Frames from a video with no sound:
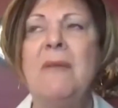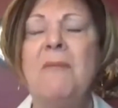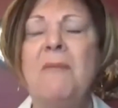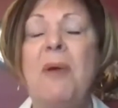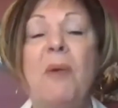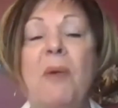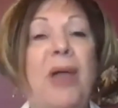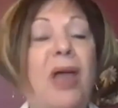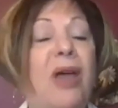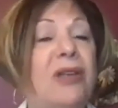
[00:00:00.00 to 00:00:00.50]

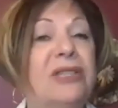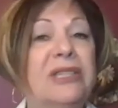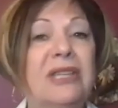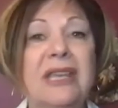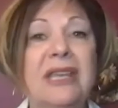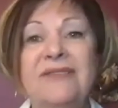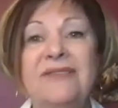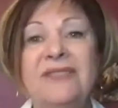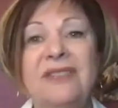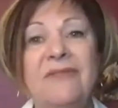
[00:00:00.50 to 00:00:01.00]
But we also
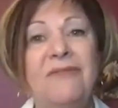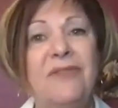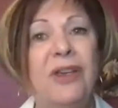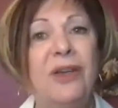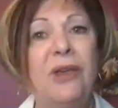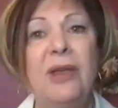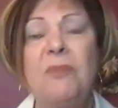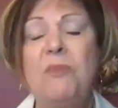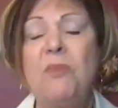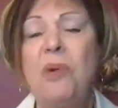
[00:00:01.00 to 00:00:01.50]
give some
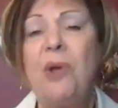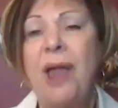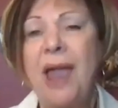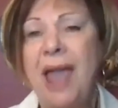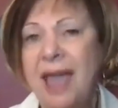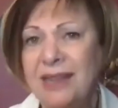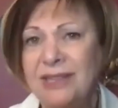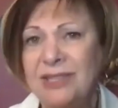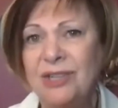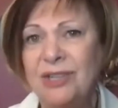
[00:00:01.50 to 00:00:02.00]
very
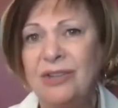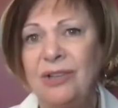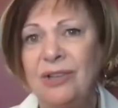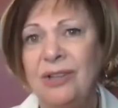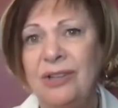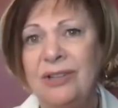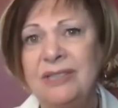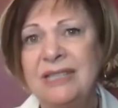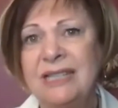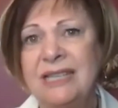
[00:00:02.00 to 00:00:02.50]

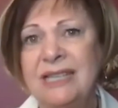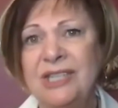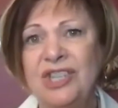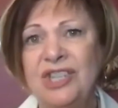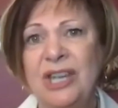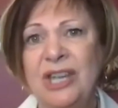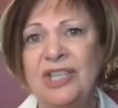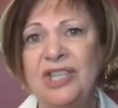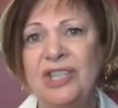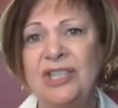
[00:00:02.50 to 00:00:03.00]
practical
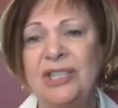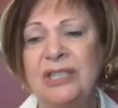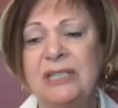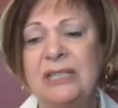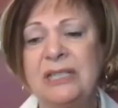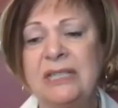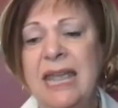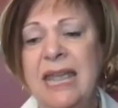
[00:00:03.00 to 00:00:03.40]
suggestions.